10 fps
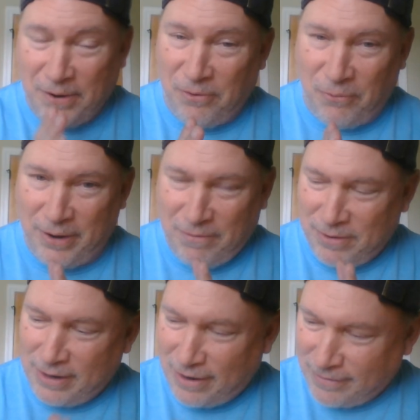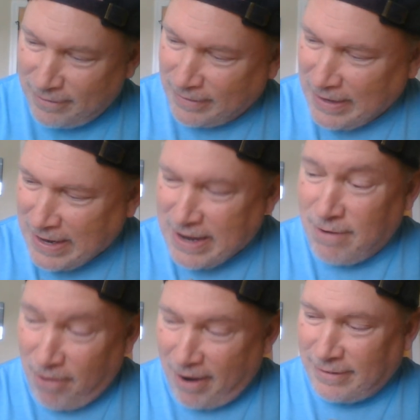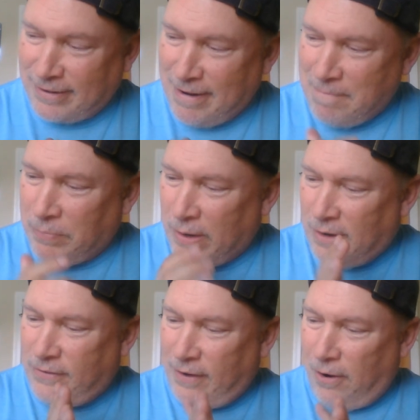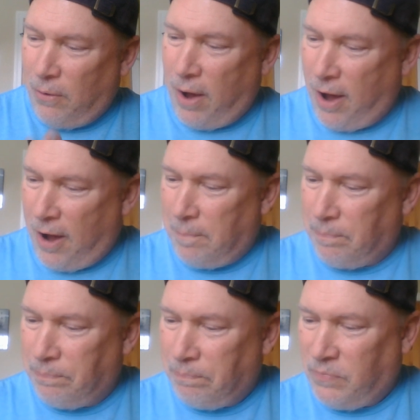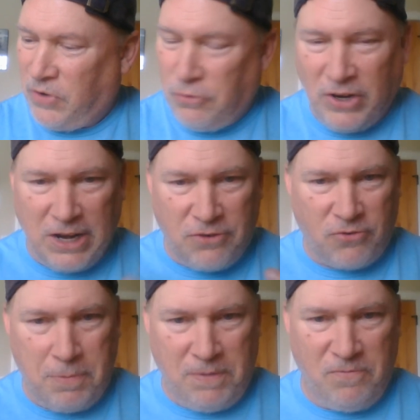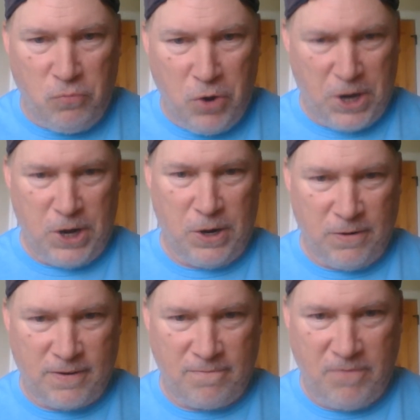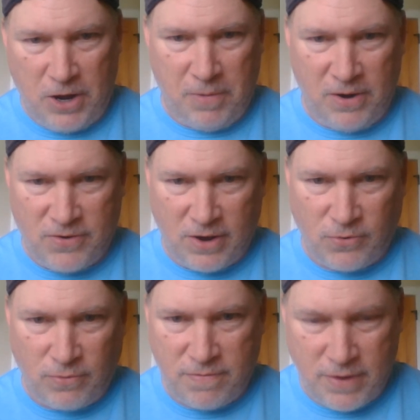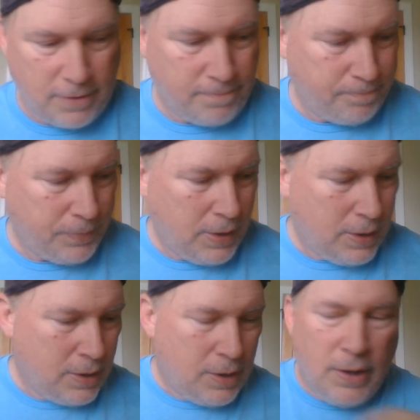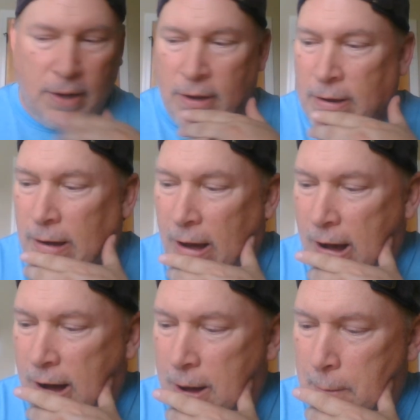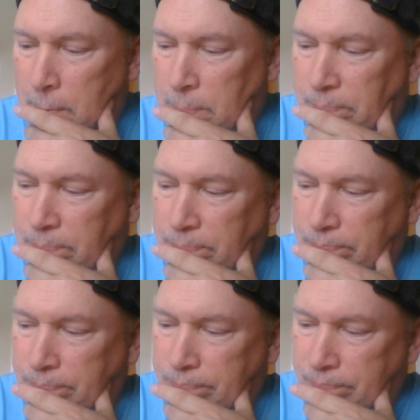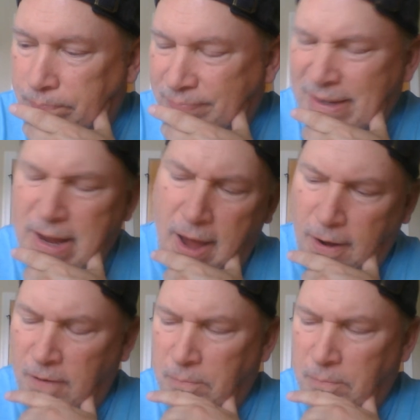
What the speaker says: whatever the case is, right?" So, using descriptive words, verbiage, that sort of thing. Um, yeah,